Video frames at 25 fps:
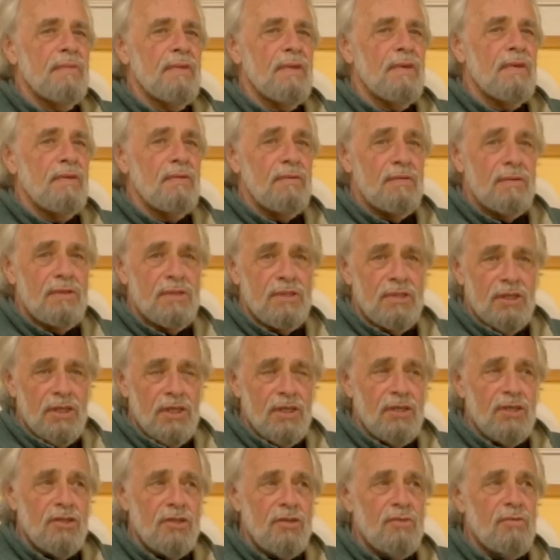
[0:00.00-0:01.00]
As
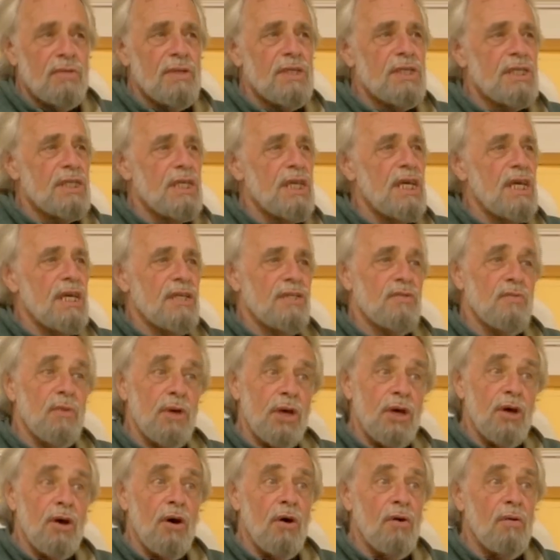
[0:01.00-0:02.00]
you will see as
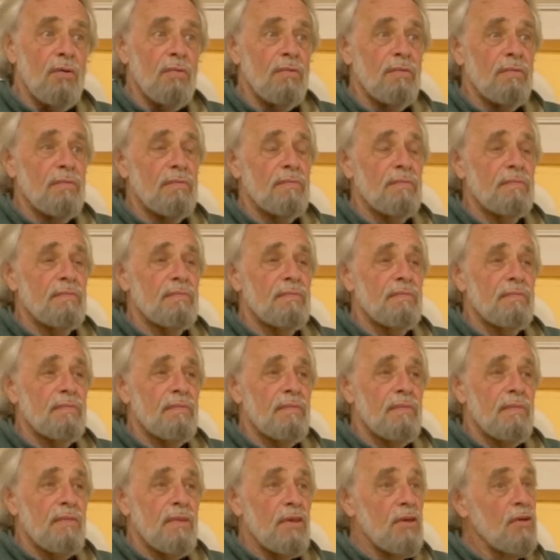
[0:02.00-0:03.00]
we go.
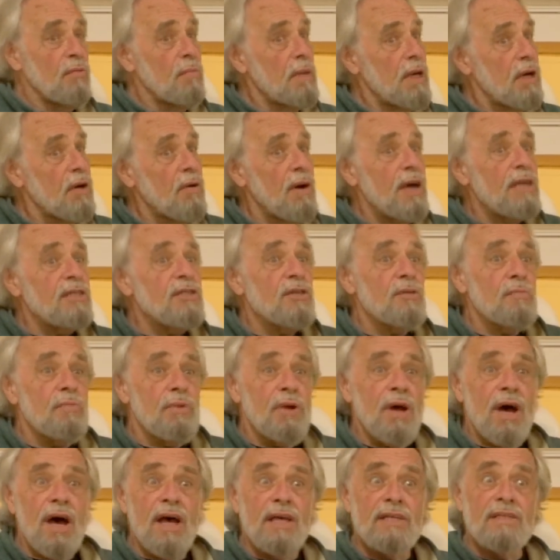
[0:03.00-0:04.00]
You'll be quite
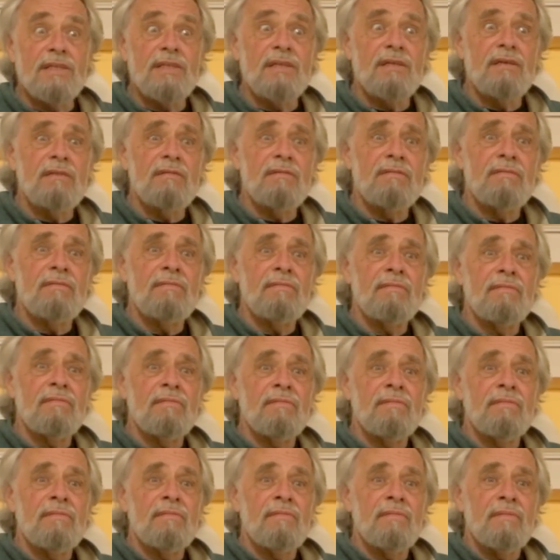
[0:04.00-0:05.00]
surprised
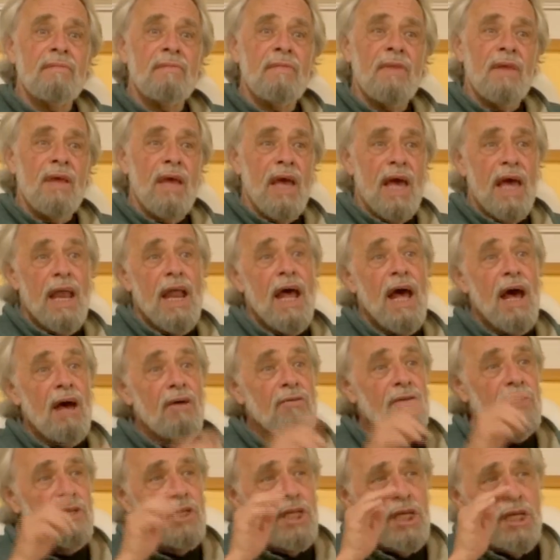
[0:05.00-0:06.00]
at how
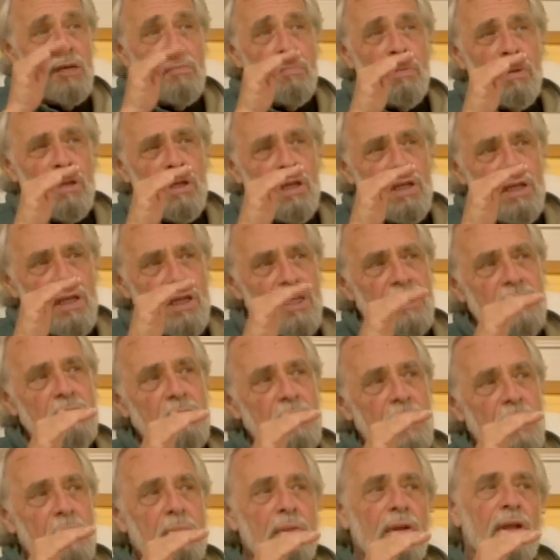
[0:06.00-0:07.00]
deeply these
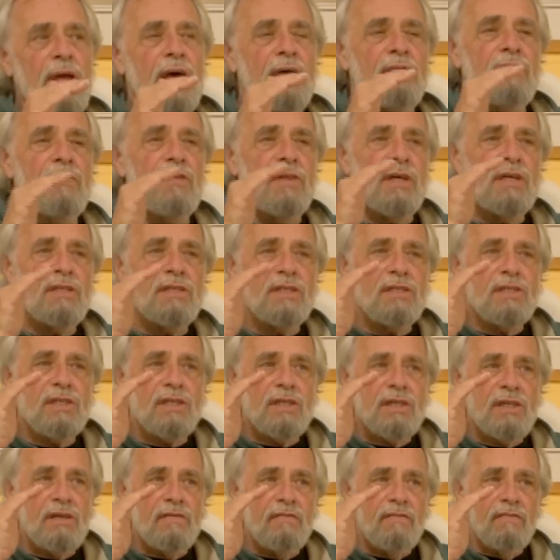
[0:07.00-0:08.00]
people have, these
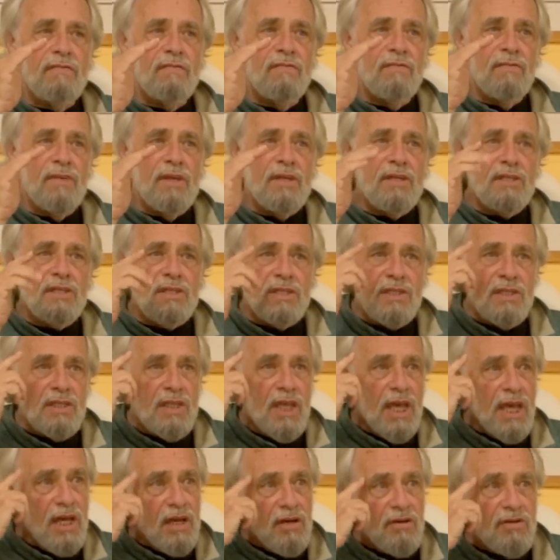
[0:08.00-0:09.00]

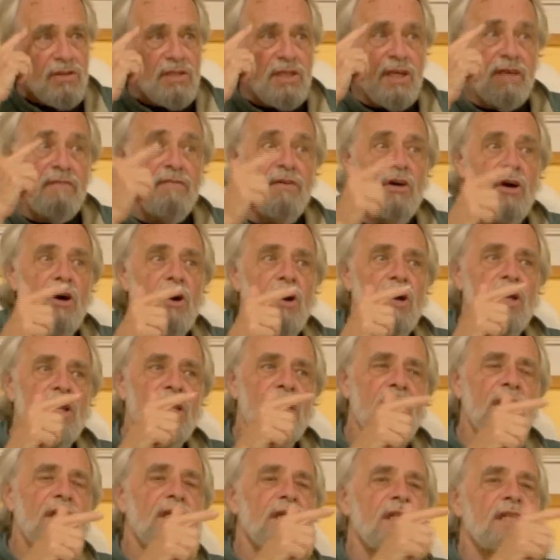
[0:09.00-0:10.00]
thinkers have gone
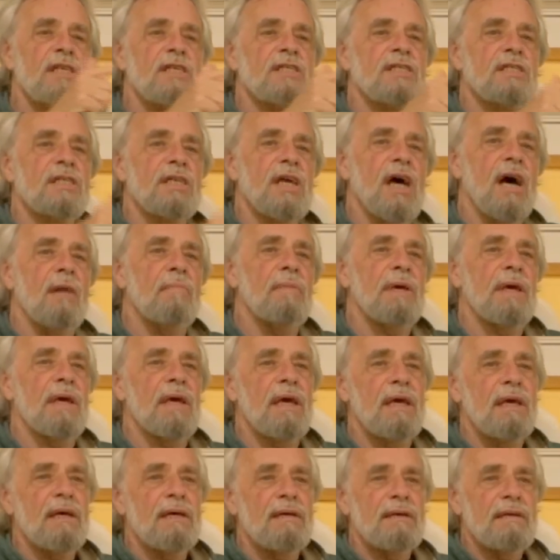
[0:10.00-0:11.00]
into this topic